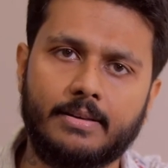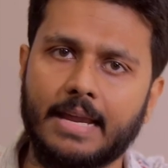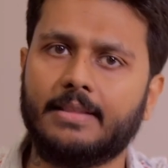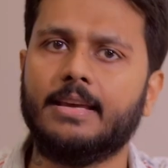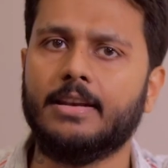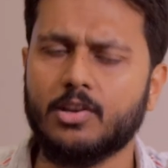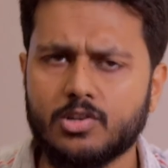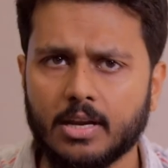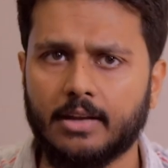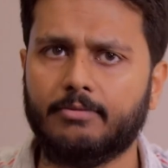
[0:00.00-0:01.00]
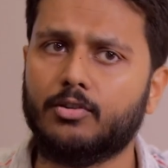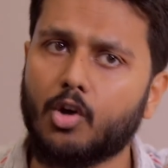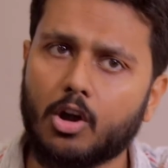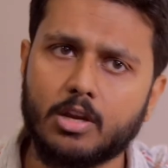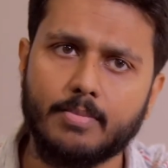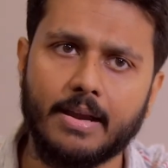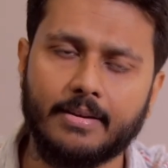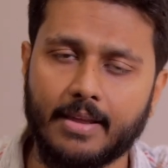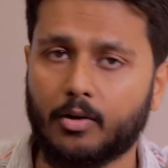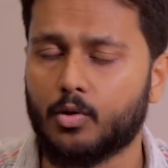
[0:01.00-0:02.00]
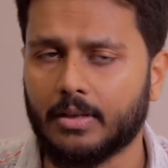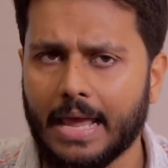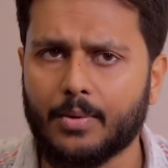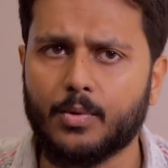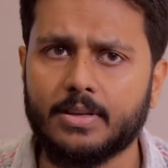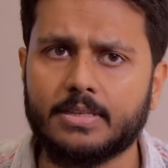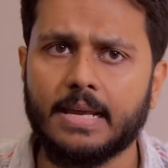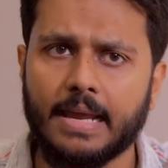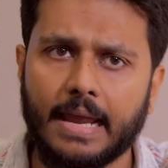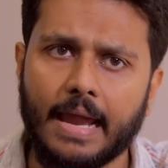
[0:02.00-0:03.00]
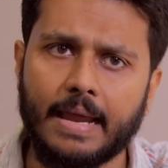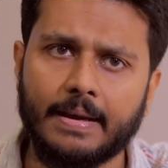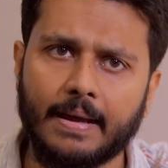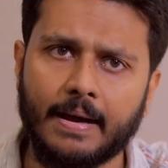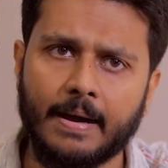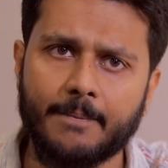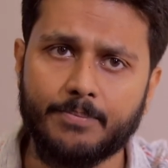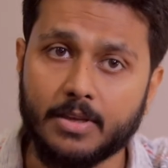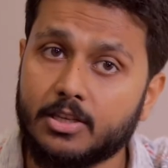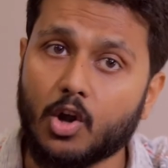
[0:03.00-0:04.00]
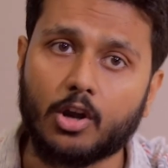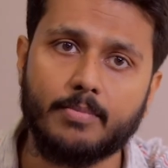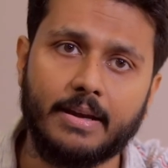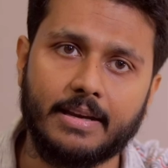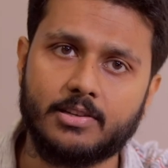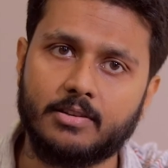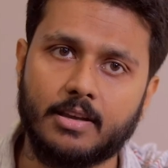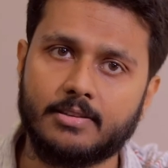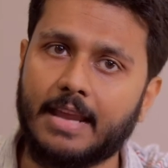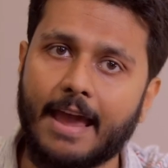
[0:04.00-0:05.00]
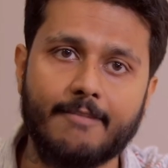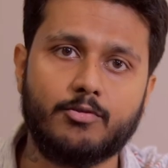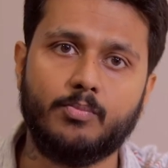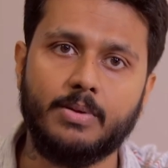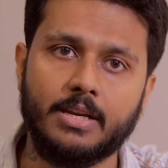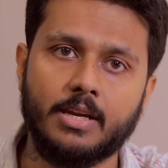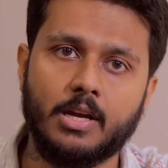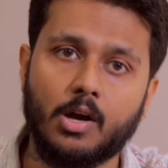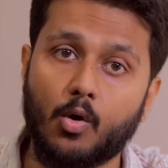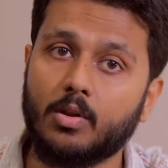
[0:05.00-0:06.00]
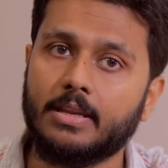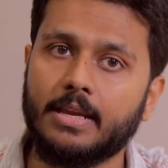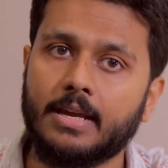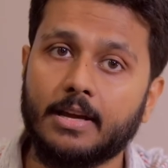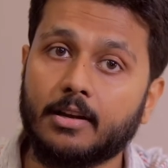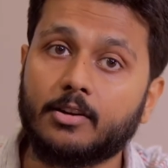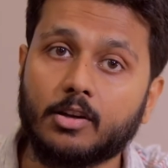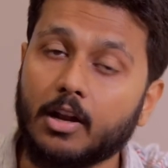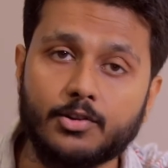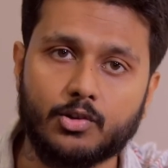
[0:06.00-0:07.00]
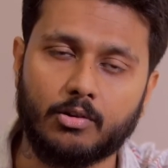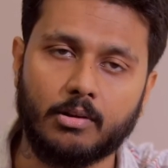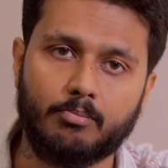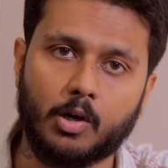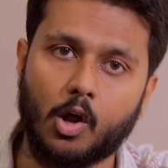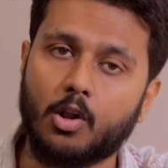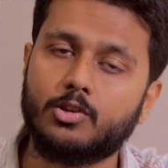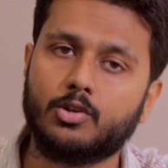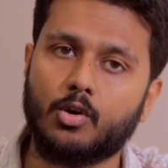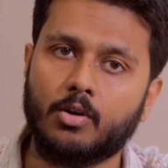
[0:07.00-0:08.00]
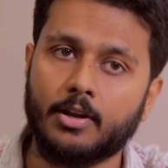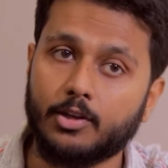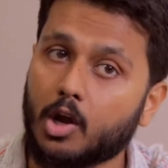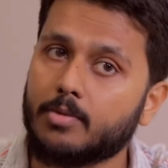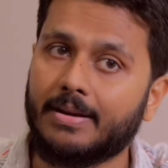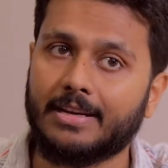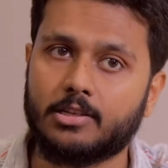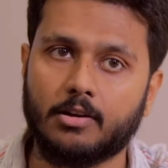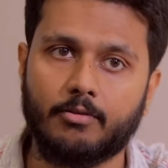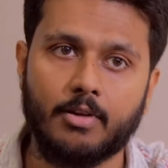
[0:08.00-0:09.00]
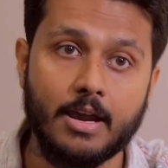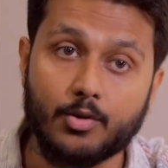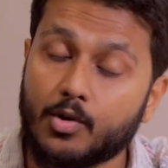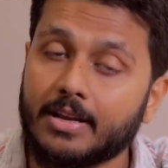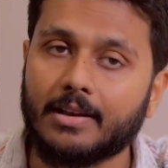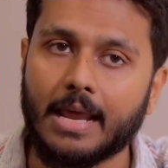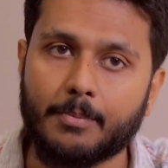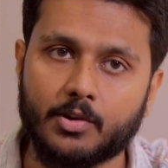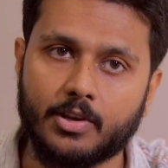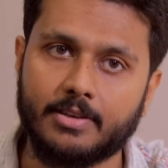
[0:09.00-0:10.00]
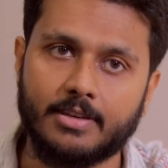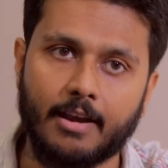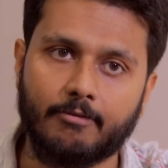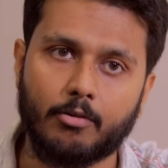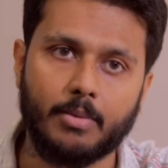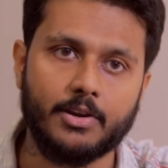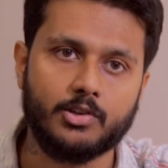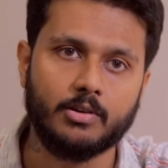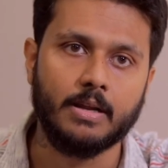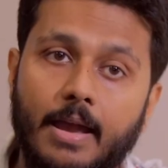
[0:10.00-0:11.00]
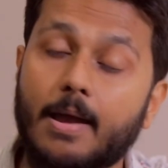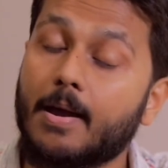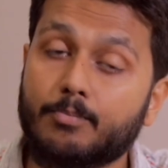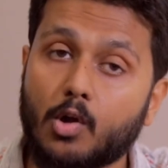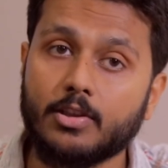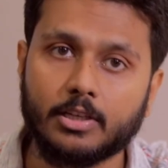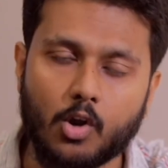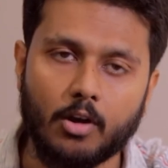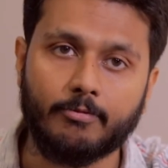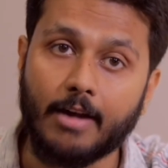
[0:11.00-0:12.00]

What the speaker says: take the initiative to document their own language. And this documentation doesn't have to be only cultural, but also documentation of critical emergency information. A project called